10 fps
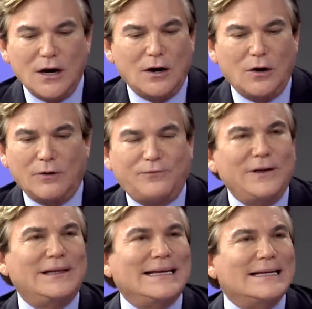or
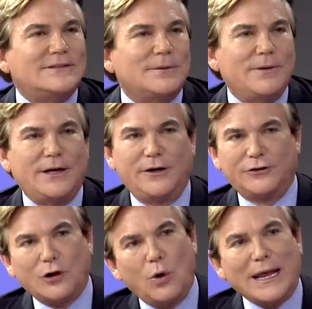feeling intimate or
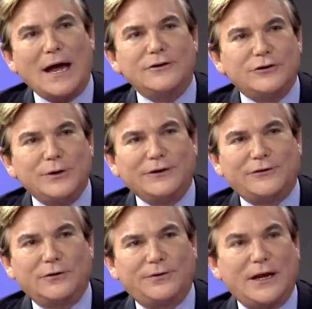going out and doing
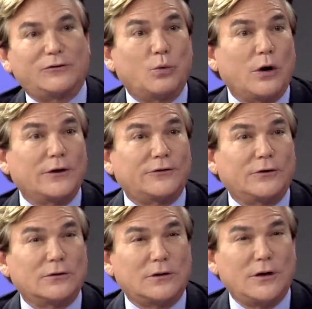certain things, wearing
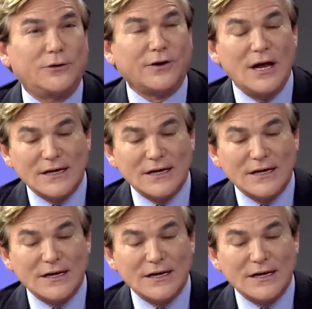certain clothes,